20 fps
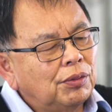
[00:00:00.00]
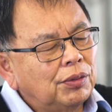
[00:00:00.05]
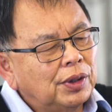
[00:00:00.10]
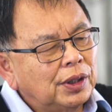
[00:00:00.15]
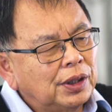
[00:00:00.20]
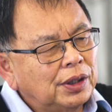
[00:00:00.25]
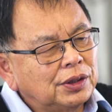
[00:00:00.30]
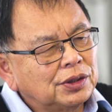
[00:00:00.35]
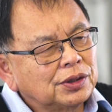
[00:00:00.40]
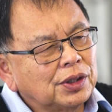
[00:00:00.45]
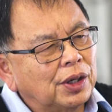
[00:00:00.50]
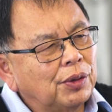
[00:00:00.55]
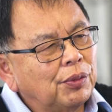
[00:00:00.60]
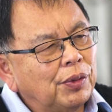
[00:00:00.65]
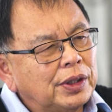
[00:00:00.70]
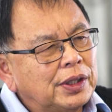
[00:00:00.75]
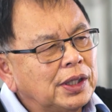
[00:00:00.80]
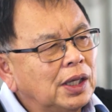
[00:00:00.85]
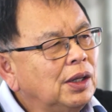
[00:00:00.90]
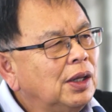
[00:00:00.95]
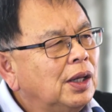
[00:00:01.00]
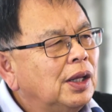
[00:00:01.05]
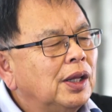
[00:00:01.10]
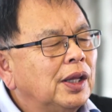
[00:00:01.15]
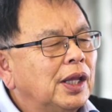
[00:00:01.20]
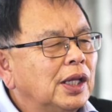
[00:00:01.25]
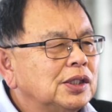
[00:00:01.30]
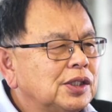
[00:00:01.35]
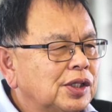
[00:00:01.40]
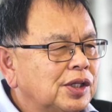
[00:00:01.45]
it's going to rent out.
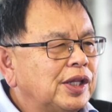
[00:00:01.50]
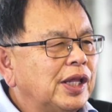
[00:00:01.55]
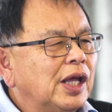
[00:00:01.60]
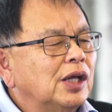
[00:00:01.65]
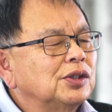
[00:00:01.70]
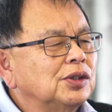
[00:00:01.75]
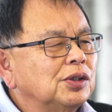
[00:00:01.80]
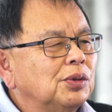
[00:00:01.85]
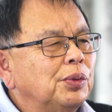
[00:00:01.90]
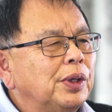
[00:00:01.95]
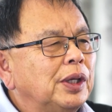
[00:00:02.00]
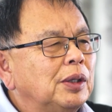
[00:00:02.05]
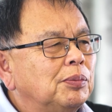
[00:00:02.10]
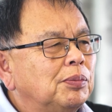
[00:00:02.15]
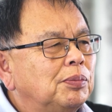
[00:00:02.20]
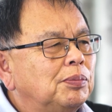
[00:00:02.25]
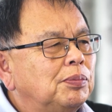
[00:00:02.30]
That's $1,000 a week